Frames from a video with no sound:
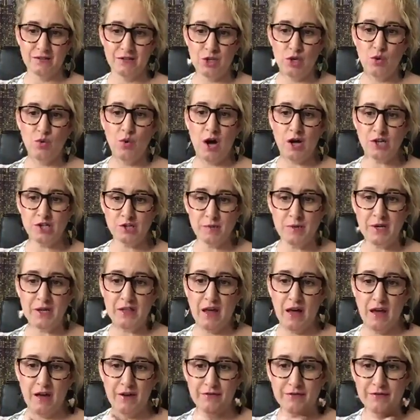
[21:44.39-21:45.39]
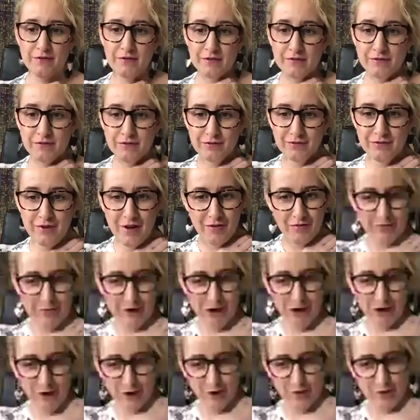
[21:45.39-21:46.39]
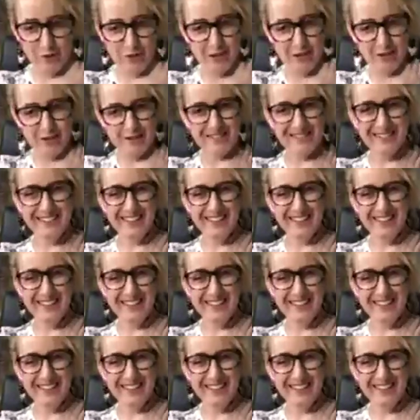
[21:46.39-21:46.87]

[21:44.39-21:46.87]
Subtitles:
You watch me live. All right, Julie.